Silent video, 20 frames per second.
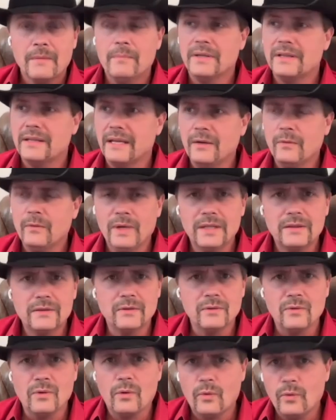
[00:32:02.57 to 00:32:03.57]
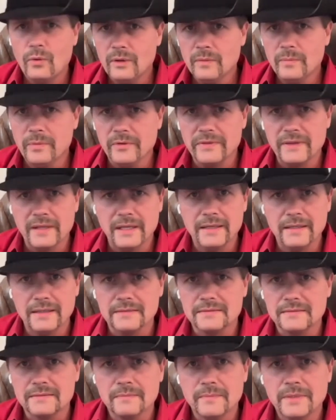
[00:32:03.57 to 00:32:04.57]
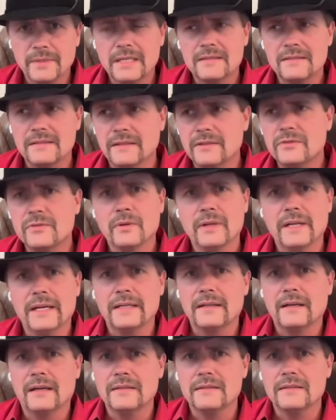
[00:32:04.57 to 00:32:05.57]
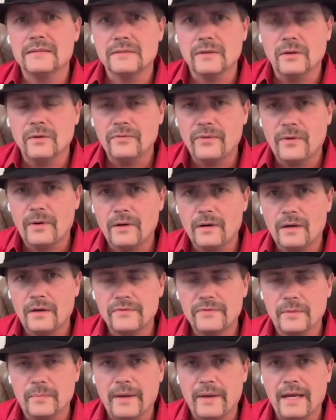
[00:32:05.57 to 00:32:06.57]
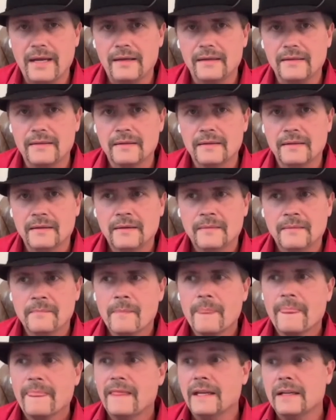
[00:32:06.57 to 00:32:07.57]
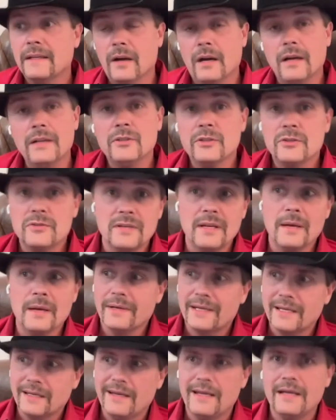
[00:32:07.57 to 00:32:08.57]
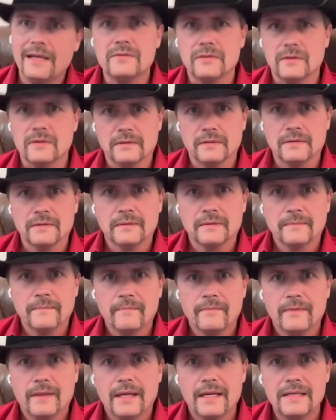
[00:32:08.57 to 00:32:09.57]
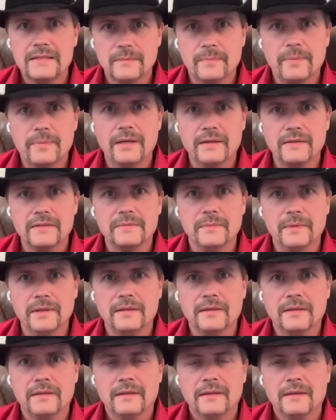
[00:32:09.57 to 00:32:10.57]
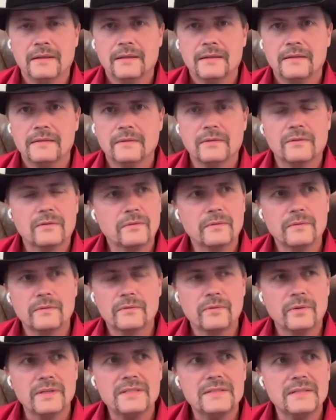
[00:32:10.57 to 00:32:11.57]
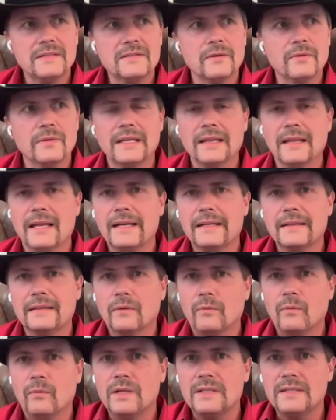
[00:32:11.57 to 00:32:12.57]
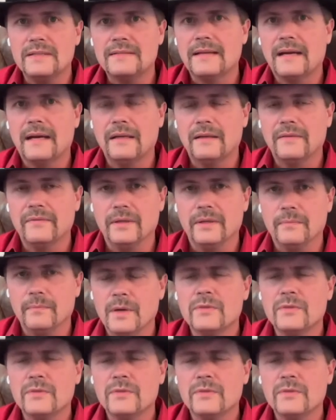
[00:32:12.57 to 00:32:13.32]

But they went through horrible things because Israel had gotten so far off the path that God used Nebuchadnezzar as a punishment. So Christians only like the one side of it.